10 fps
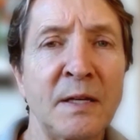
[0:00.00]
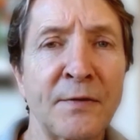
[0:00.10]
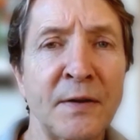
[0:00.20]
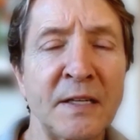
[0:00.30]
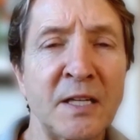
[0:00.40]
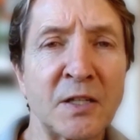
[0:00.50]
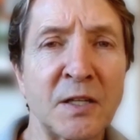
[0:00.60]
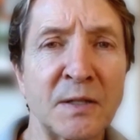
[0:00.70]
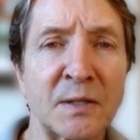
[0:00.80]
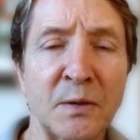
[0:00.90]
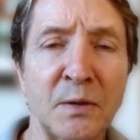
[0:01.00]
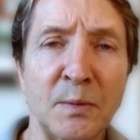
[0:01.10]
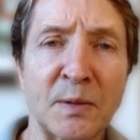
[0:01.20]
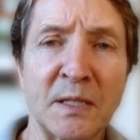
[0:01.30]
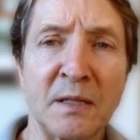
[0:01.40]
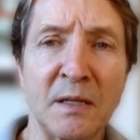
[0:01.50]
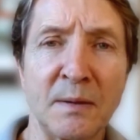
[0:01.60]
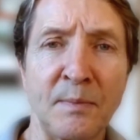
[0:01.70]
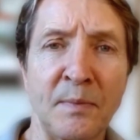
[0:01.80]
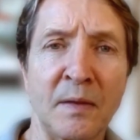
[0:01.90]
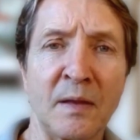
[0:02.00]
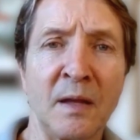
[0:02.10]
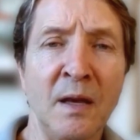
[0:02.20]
different indigenous groups and the